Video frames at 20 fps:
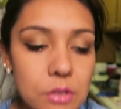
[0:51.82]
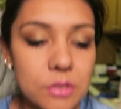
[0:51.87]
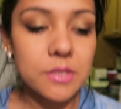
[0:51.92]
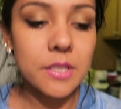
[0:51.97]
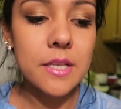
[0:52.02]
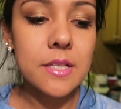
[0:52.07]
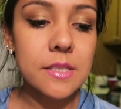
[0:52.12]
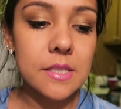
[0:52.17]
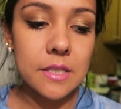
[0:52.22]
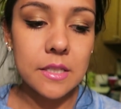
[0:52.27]
So
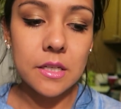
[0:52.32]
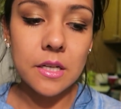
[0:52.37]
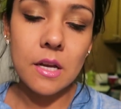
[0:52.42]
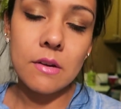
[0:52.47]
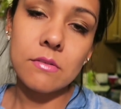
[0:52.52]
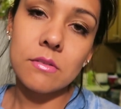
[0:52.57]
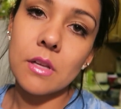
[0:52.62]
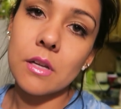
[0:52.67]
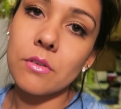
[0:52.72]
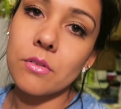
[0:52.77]
since I didn't
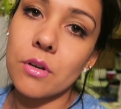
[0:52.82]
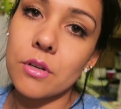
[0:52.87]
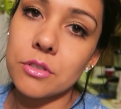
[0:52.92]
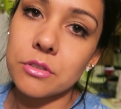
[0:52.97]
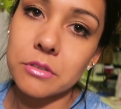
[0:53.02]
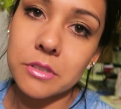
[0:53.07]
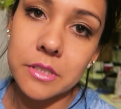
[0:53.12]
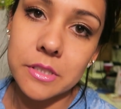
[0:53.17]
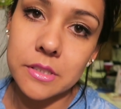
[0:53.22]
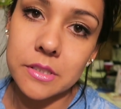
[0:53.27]
have a lot of
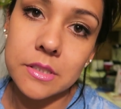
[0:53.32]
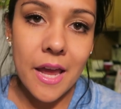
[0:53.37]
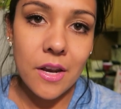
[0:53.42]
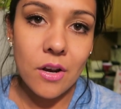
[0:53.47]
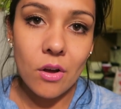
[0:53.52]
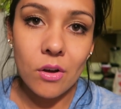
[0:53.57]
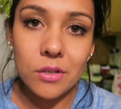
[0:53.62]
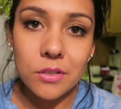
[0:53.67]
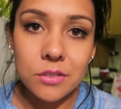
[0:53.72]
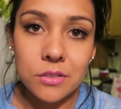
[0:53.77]
groceries
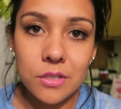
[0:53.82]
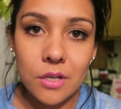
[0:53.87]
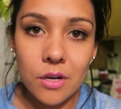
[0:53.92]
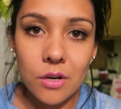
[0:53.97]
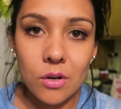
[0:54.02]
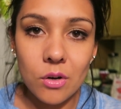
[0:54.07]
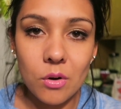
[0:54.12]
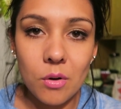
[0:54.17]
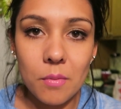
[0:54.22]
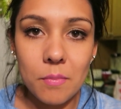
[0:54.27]
and
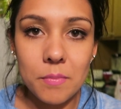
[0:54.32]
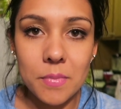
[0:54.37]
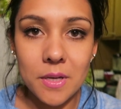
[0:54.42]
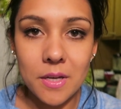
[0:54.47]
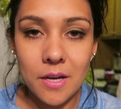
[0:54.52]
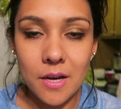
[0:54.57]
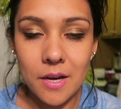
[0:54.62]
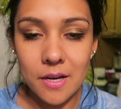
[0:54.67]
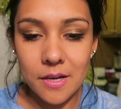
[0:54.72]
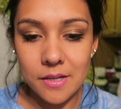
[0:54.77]
also
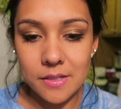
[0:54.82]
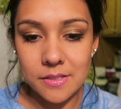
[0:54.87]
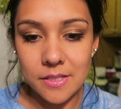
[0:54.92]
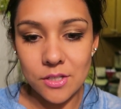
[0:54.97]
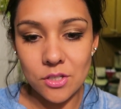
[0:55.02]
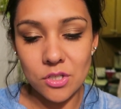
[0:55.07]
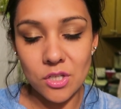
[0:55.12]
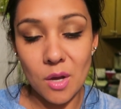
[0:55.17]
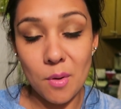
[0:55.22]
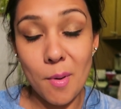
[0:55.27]
because
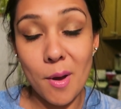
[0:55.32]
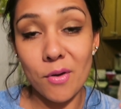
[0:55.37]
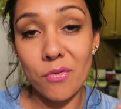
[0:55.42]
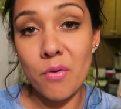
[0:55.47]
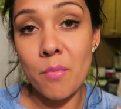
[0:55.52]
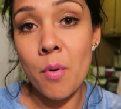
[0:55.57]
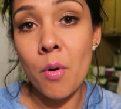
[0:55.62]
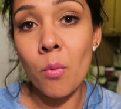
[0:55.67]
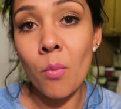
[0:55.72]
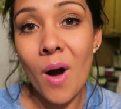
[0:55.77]
I just got back
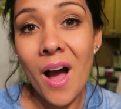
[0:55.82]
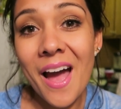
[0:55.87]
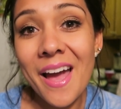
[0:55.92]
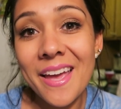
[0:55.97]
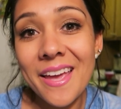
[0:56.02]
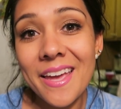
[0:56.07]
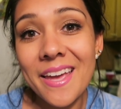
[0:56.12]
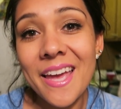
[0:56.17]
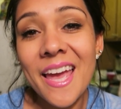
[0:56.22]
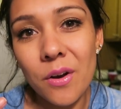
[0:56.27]
from
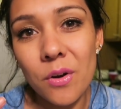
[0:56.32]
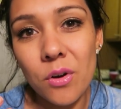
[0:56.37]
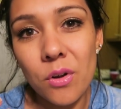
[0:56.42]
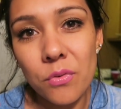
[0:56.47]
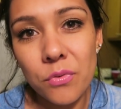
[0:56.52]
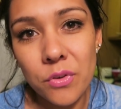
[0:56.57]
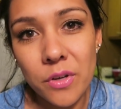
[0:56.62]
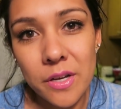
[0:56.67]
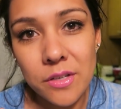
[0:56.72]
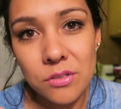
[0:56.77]
Hawaii, I don't
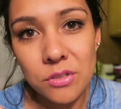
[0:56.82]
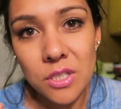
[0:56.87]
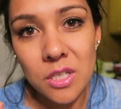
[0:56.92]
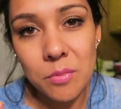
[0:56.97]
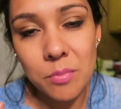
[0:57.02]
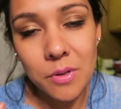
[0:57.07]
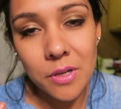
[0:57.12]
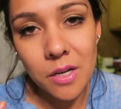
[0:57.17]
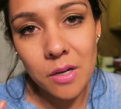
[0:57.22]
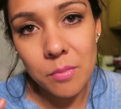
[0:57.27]
know if you guys are
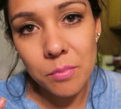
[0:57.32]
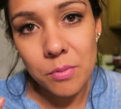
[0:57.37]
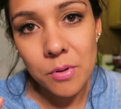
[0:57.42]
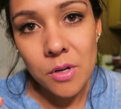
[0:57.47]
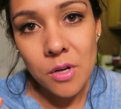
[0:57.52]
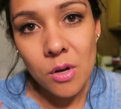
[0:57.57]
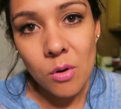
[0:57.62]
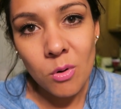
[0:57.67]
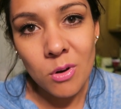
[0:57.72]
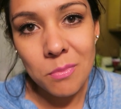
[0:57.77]
keeping up
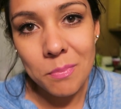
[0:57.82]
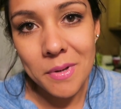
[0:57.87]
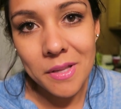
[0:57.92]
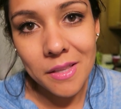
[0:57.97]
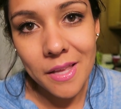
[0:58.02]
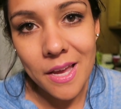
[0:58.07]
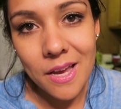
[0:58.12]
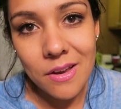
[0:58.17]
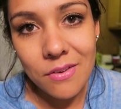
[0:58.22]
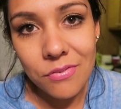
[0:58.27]
with my
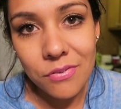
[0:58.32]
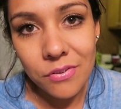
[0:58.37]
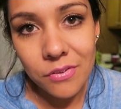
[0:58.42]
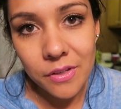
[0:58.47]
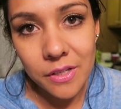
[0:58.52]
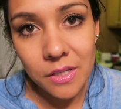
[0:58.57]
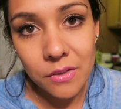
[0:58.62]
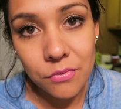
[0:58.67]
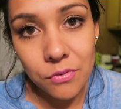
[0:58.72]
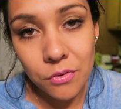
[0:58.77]
life.
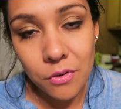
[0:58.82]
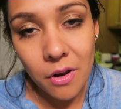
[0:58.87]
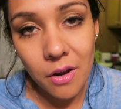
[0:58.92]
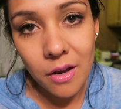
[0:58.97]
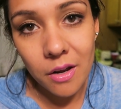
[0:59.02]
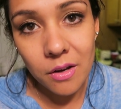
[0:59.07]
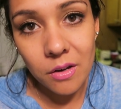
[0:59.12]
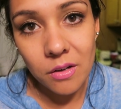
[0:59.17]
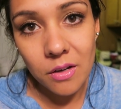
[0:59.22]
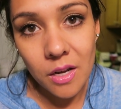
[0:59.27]
Like if you're
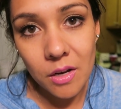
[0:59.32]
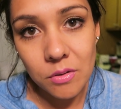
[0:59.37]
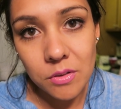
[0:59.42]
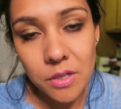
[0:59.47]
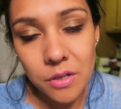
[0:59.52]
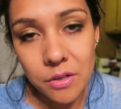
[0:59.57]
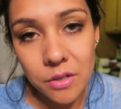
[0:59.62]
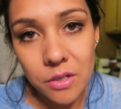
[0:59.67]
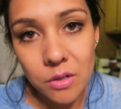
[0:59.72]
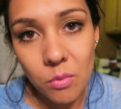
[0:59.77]
not, how
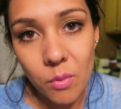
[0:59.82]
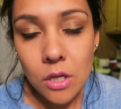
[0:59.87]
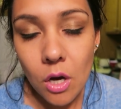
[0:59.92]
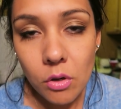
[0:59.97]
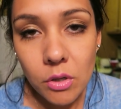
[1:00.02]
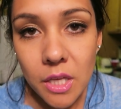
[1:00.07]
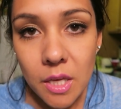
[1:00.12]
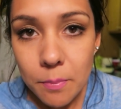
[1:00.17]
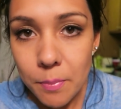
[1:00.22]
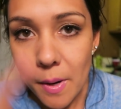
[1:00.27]
dare you?
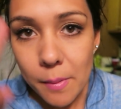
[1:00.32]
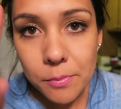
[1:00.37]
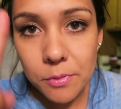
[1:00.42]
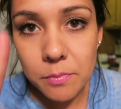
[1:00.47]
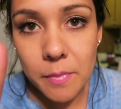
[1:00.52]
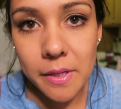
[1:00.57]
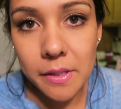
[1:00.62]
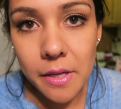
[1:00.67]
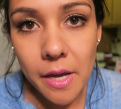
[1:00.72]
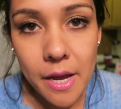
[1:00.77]
Go keep up
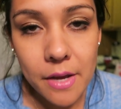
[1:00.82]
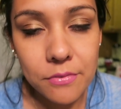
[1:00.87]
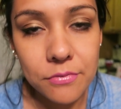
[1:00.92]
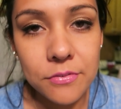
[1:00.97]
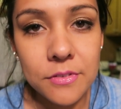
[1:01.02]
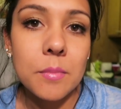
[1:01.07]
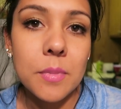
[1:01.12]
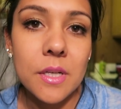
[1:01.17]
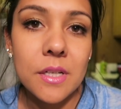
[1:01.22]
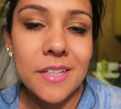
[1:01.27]
with my life.
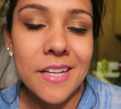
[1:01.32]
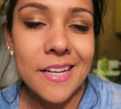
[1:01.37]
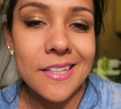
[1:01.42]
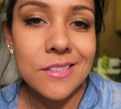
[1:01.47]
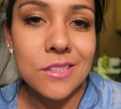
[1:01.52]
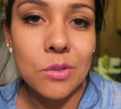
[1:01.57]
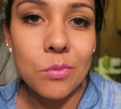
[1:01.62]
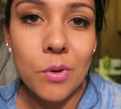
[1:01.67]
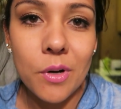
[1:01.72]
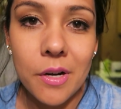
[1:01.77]
But in
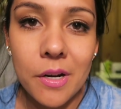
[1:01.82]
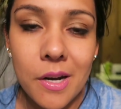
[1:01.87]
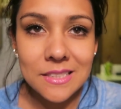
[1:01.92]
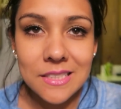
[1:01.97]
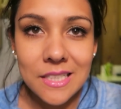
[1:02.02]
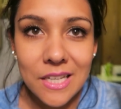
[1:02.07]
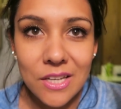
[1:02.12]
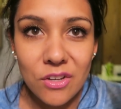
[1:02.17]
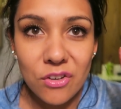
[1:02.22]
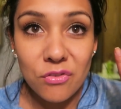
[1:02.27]
case you weren't,
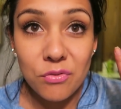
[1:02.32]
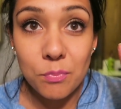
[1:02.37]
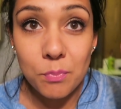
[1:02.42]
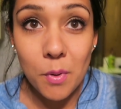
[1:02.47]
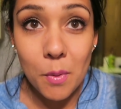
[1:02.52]
Steve